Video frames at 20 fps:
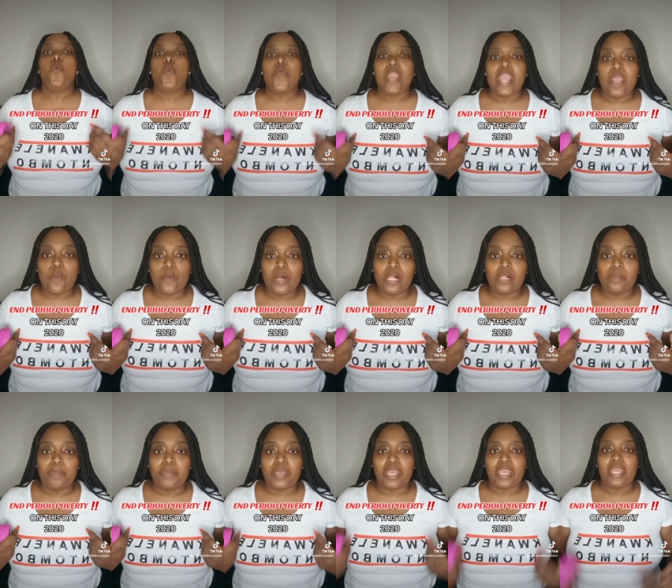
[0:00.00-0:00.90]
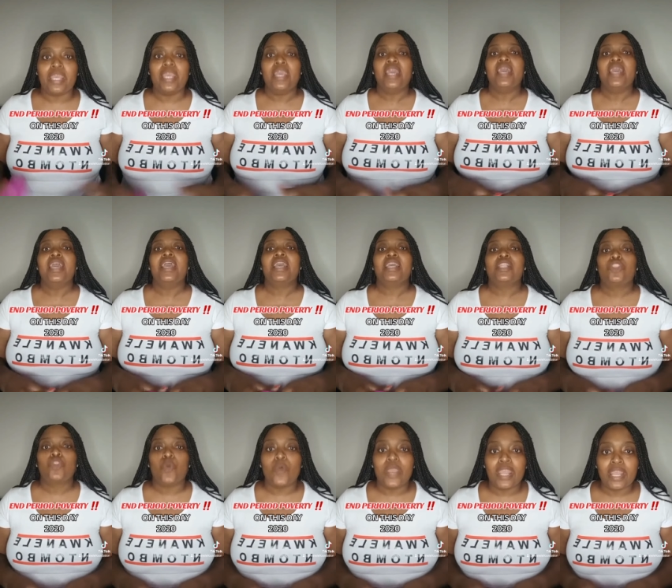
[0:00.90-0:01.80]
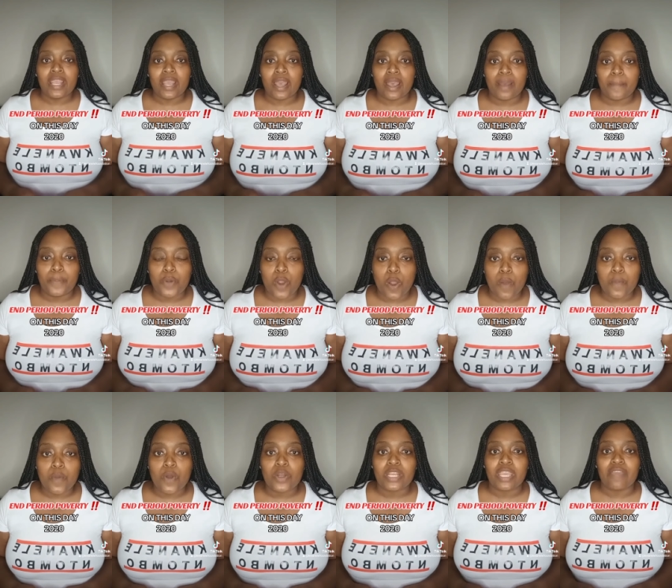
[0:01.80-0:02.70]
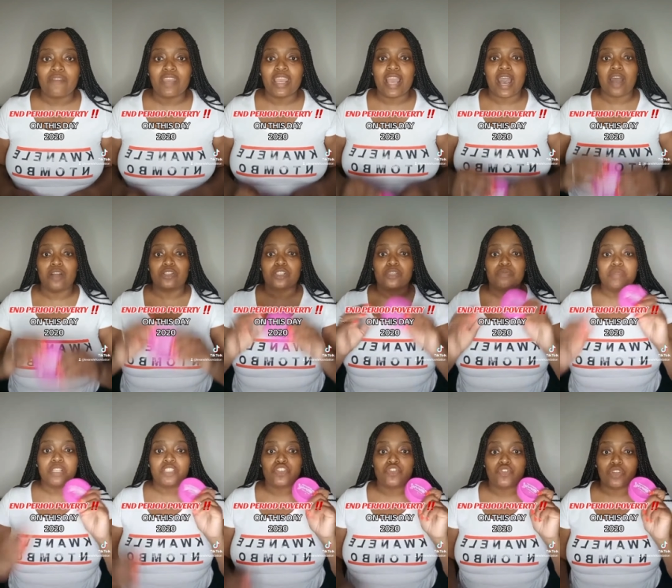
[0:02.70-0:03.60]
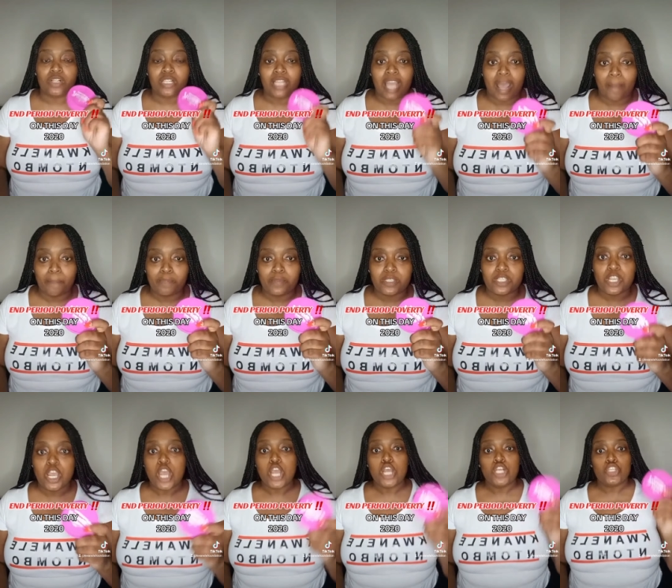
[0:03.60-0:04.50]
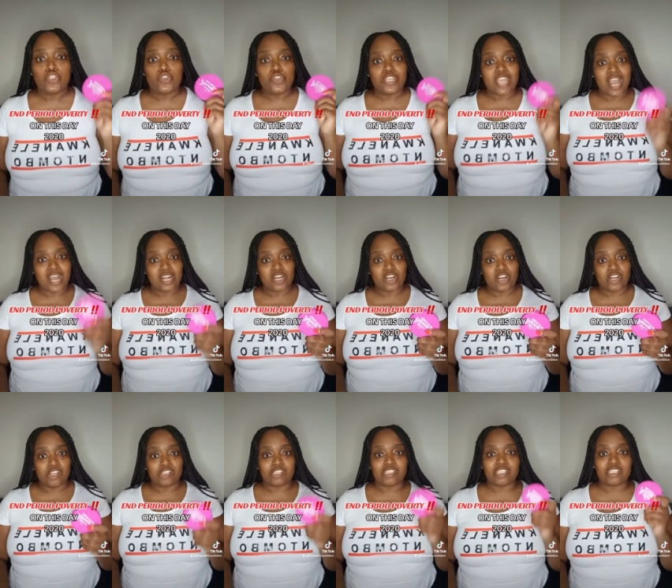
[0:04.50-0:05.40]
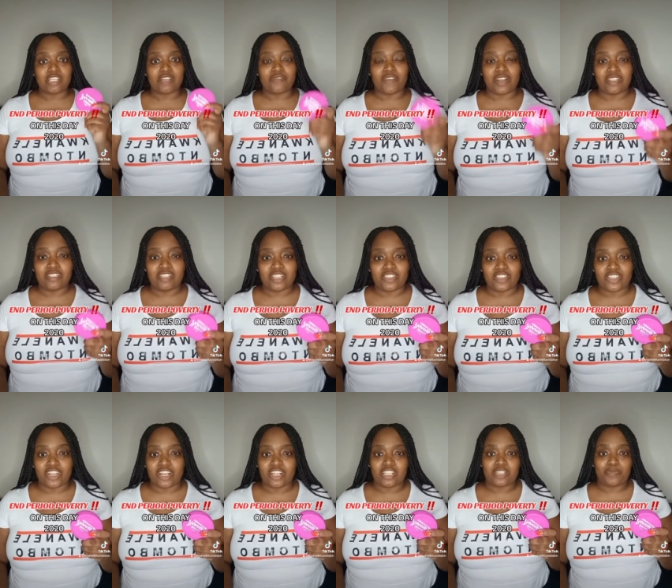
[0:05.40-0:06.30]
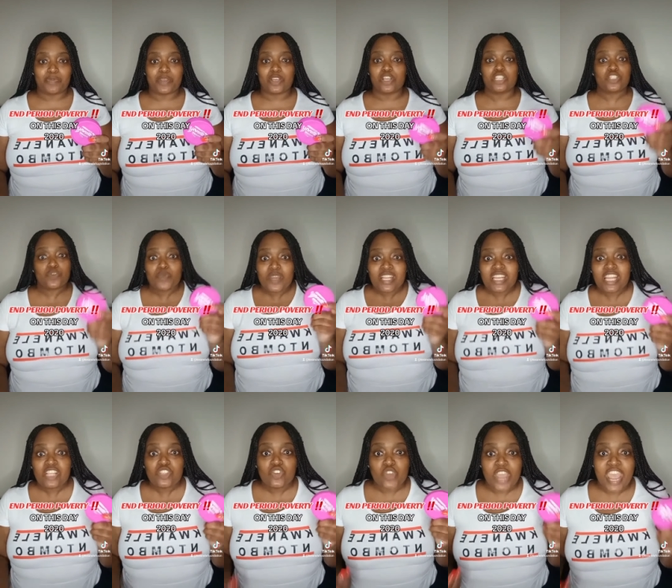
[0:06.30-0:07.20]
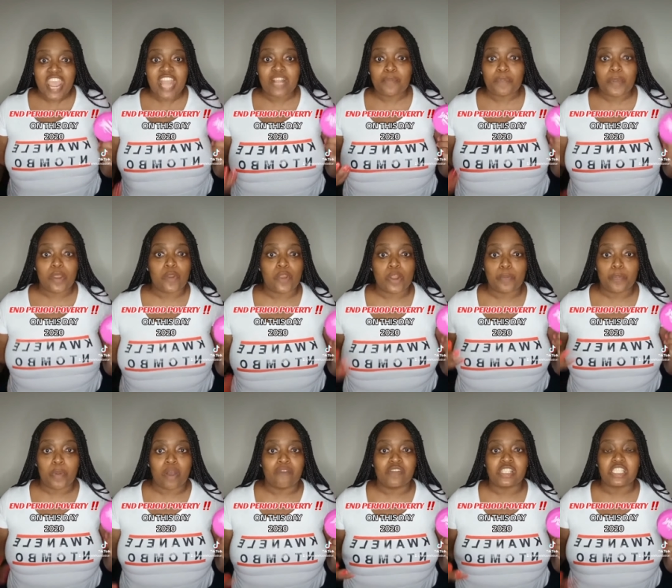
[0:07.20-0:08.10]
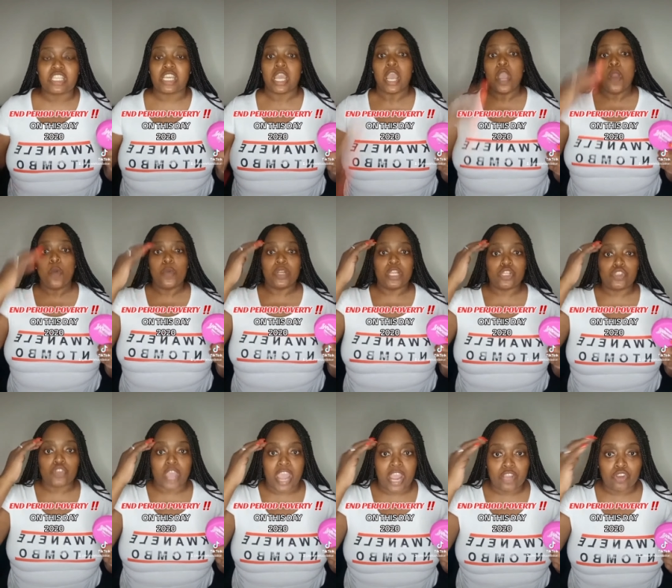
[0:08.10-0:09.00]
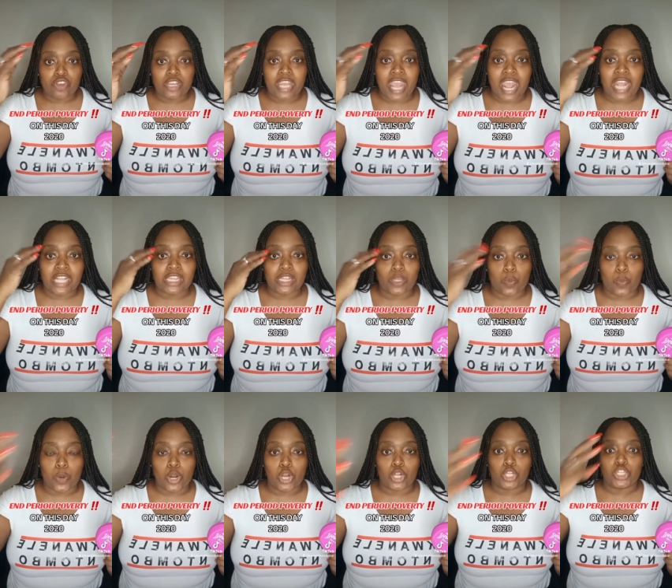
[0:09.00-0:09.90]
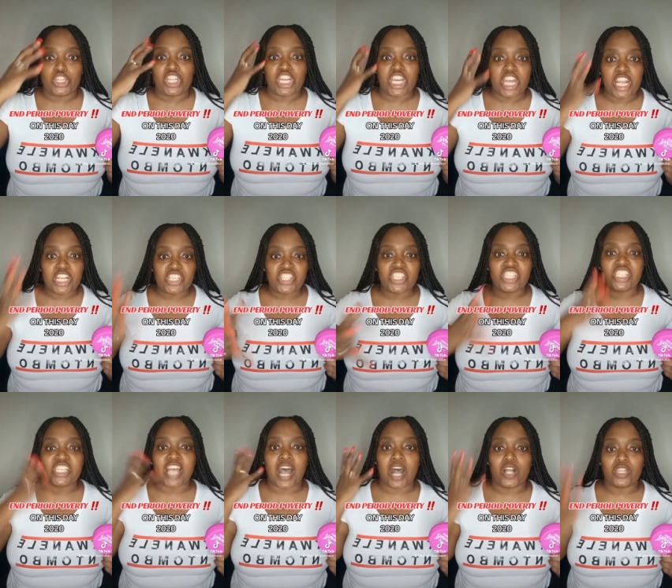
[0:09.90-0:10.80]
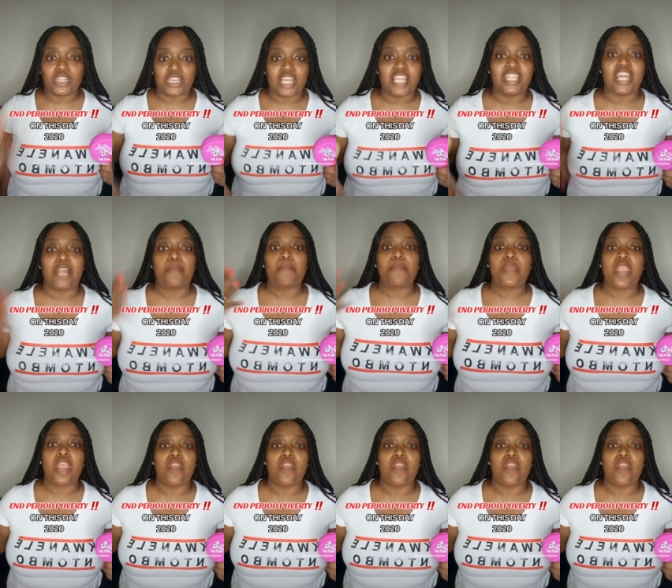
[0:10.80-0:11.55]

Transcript: we will be doing a promo, giving out menstrual cups, to young girls, disadvantaged girls, because we need to end period poverty. We need to educate the world, the nations out there that